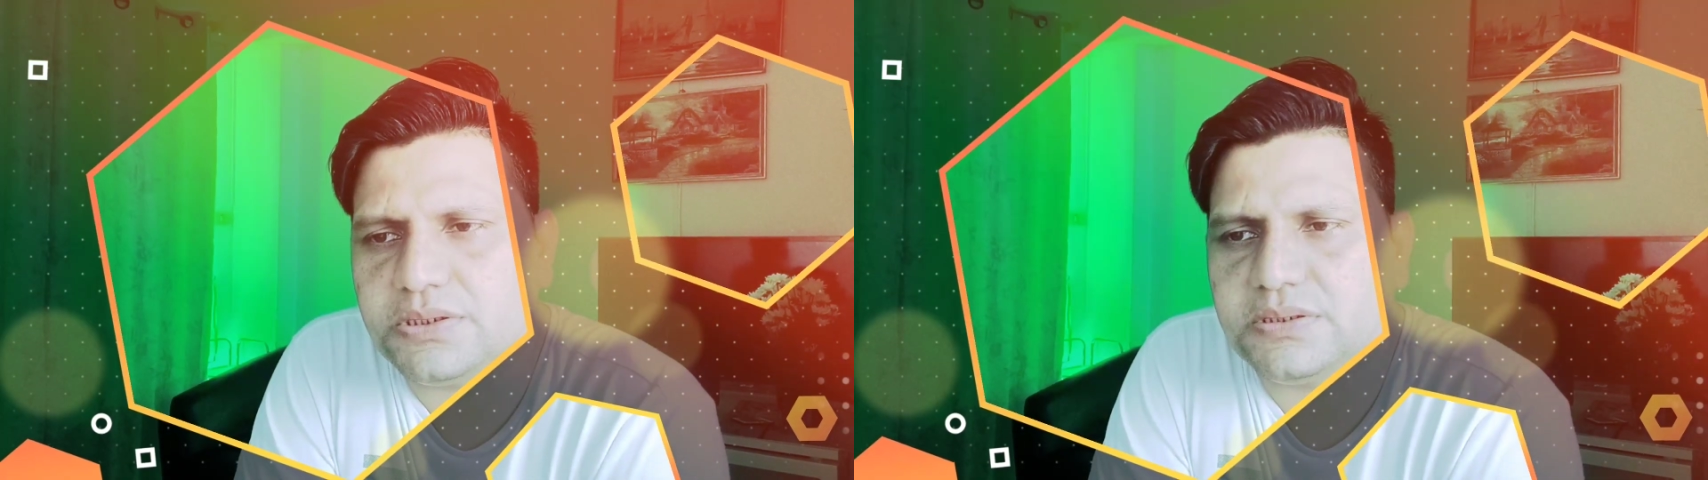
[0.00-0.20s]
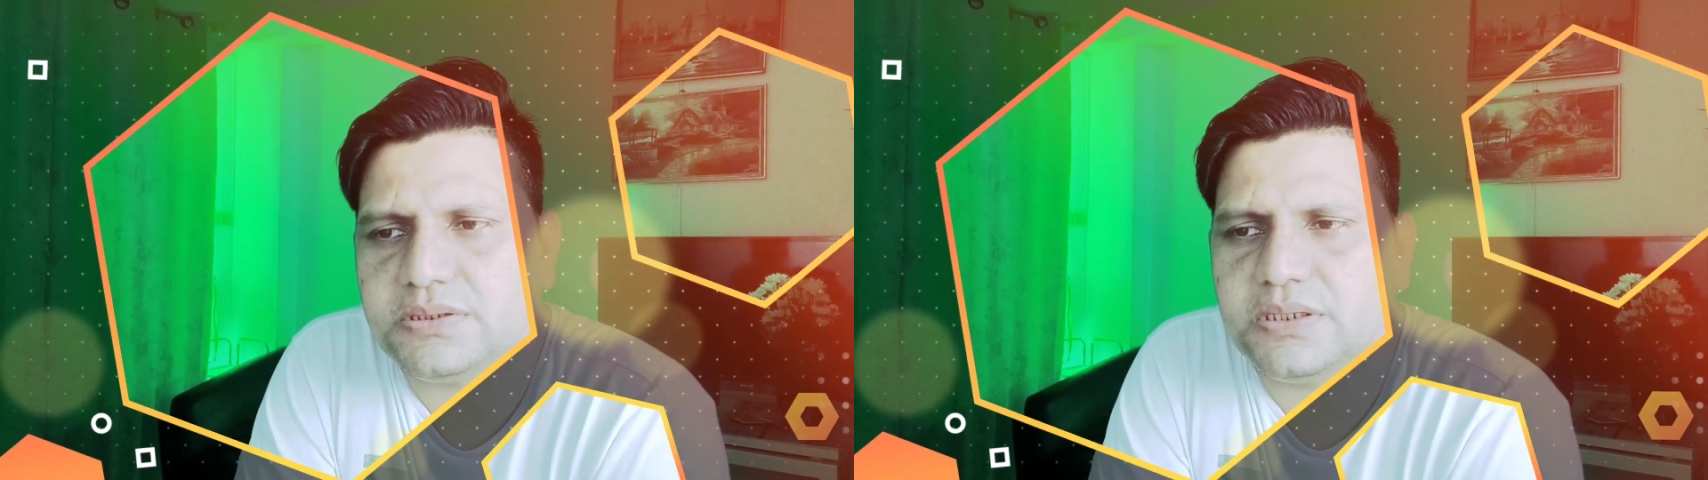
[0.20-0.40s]

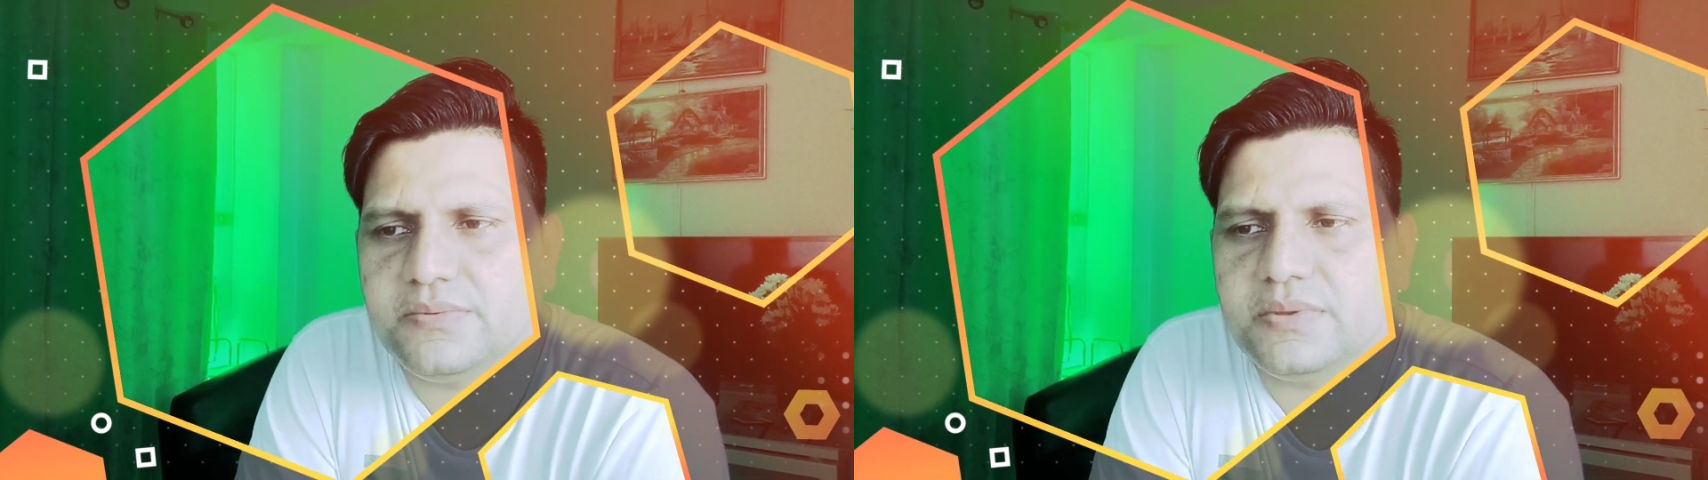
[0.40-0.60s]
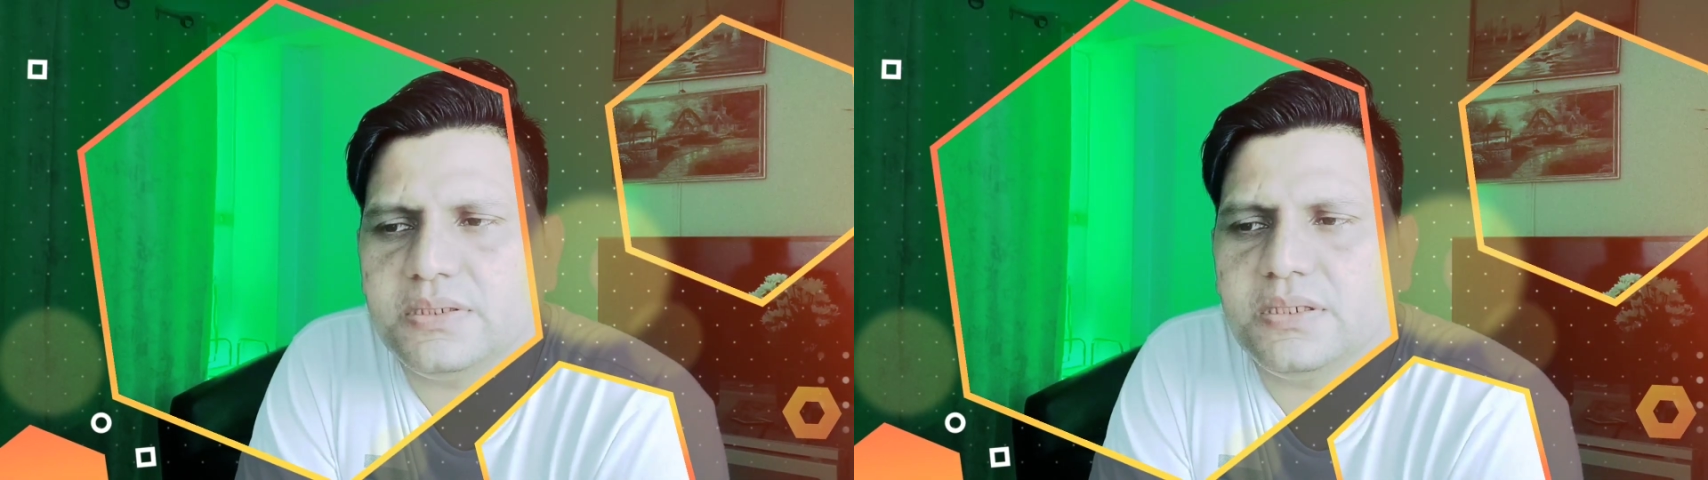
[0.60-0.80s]
is
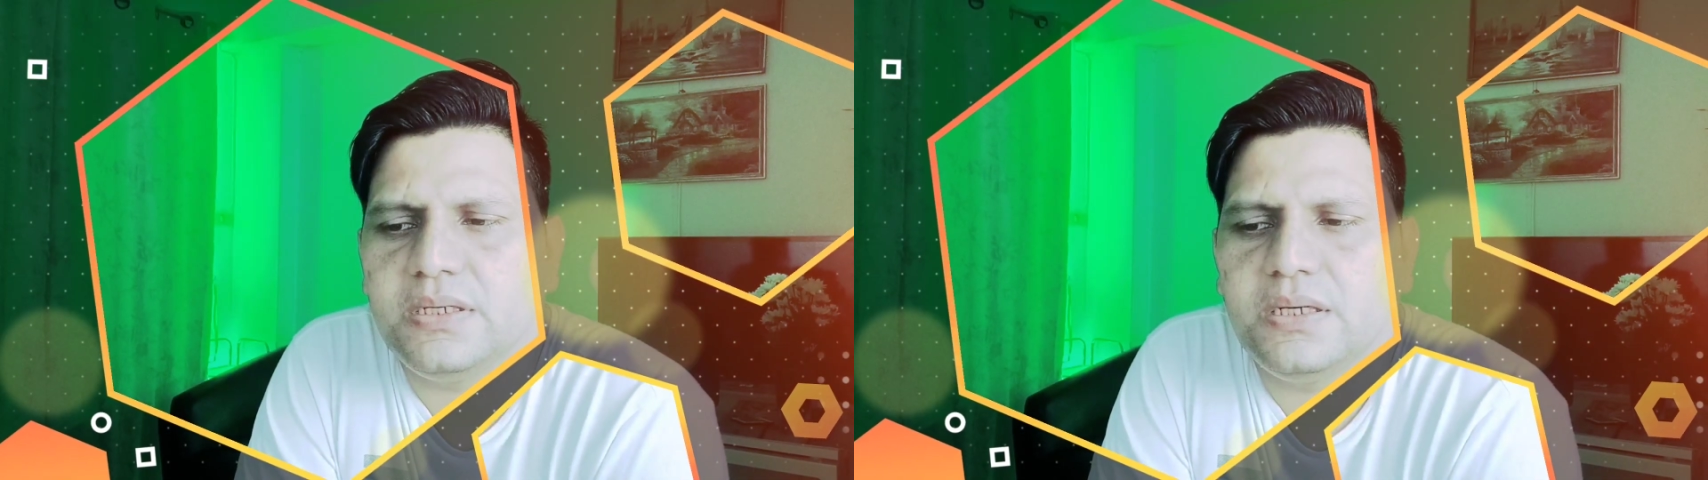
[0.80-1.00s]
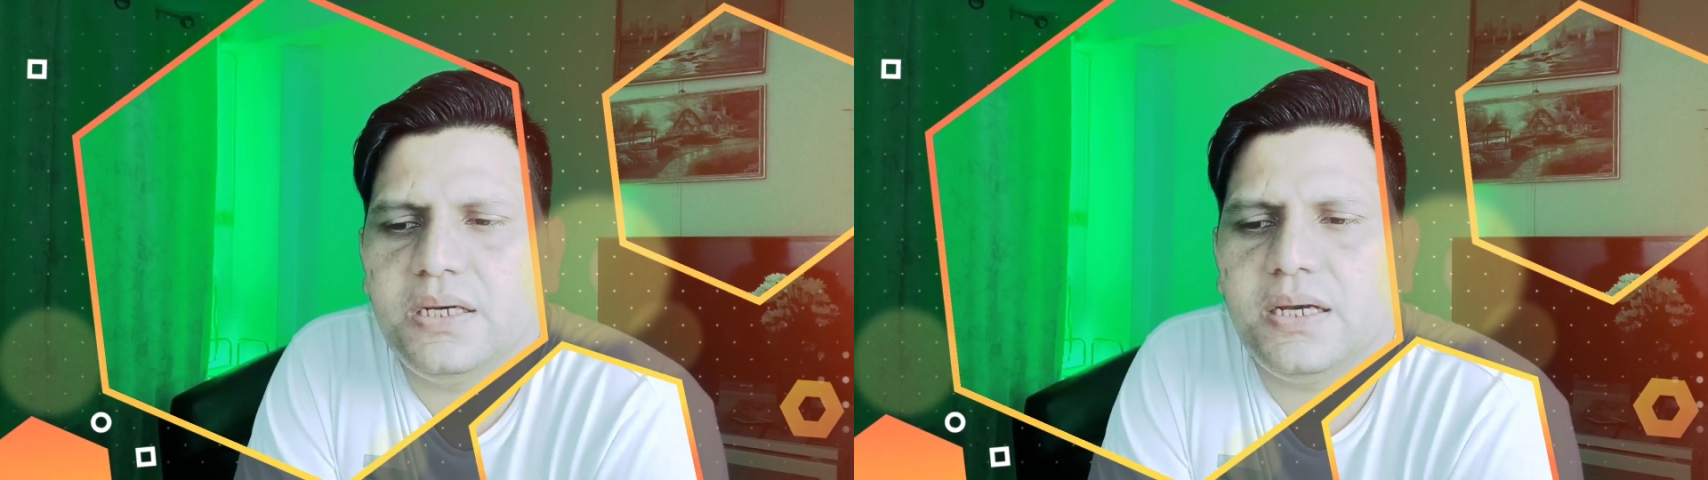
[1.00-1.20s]
living,
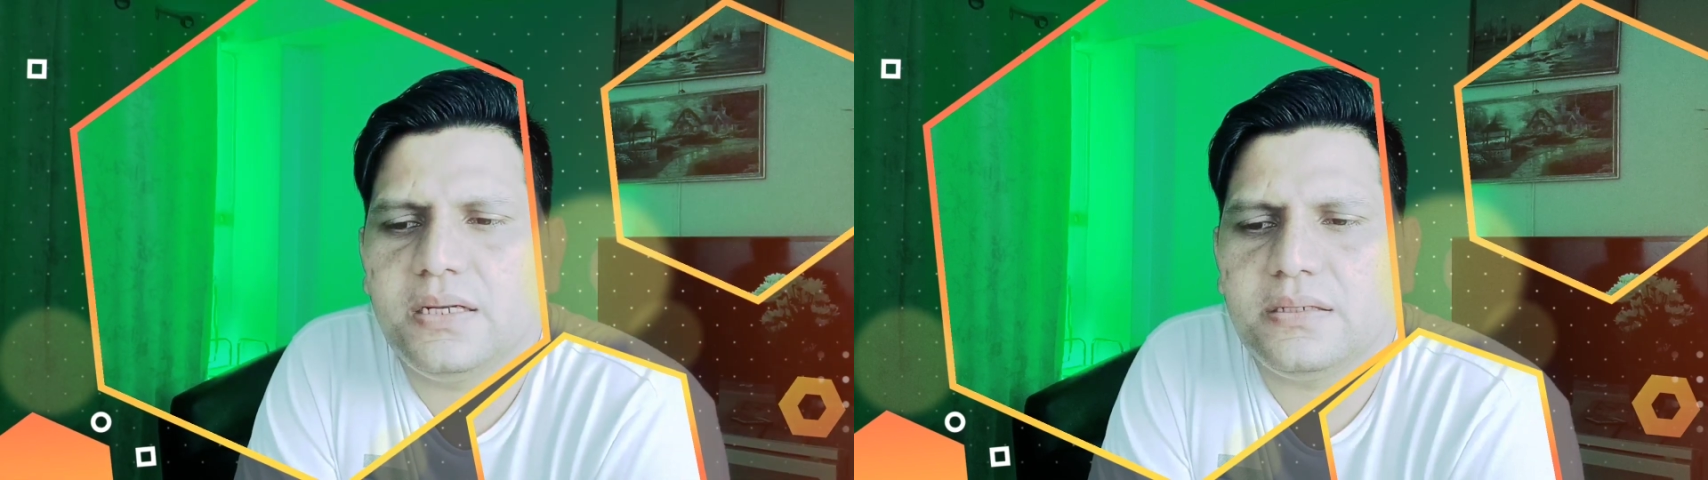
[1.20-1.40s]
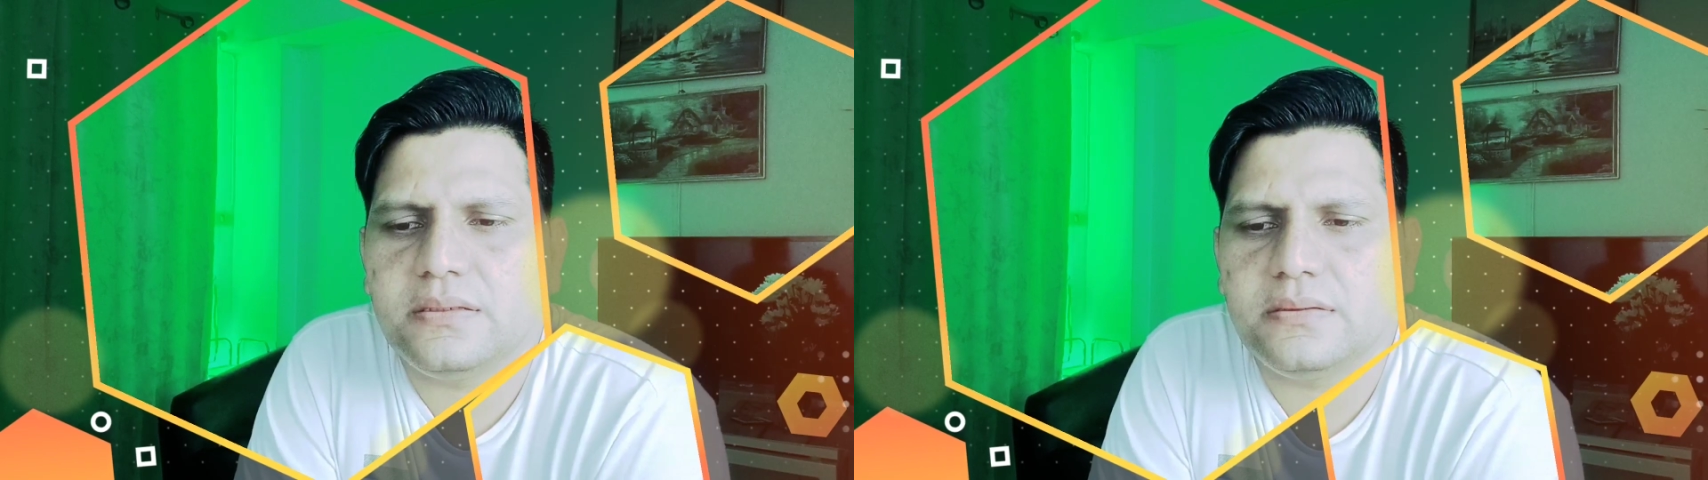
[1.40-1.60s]

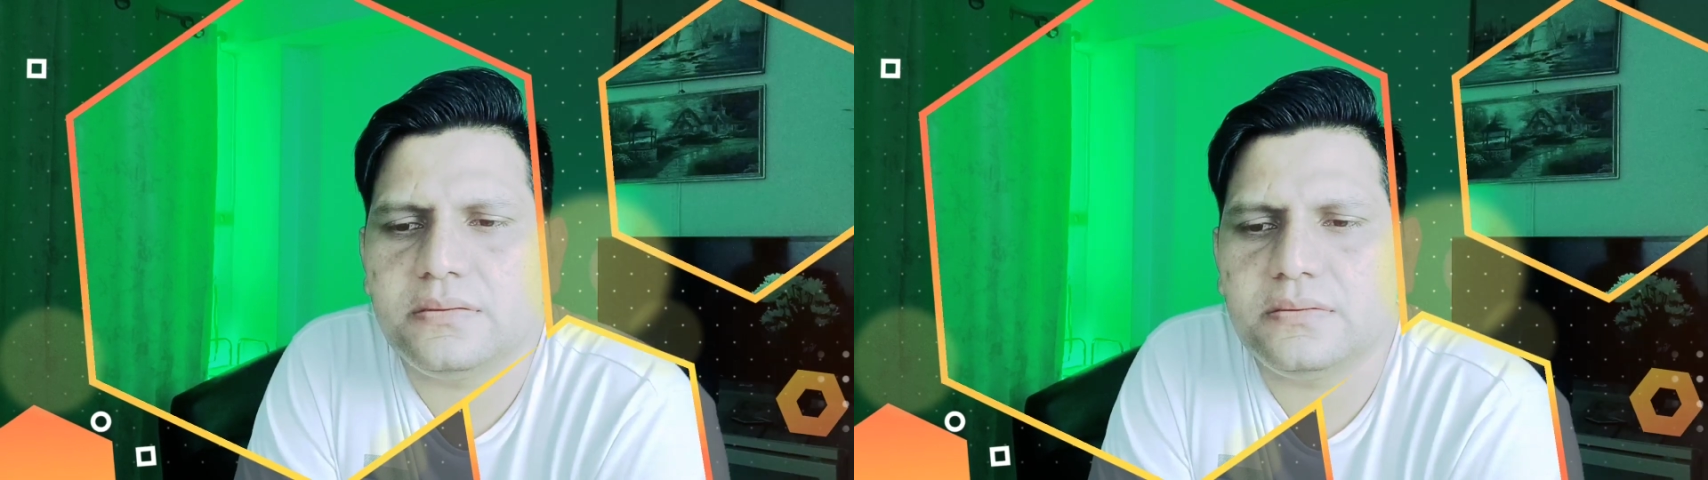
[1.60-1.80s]
and